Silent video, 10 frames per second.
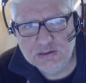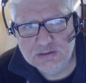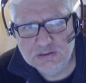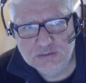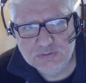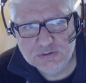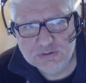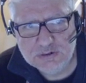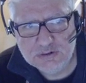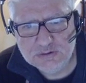the
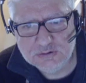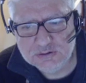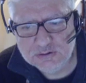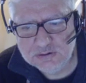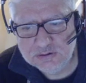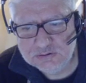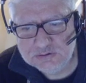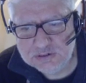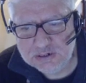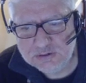ability to
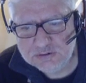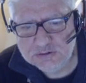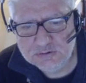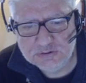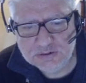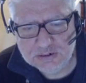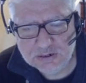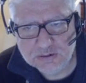change into the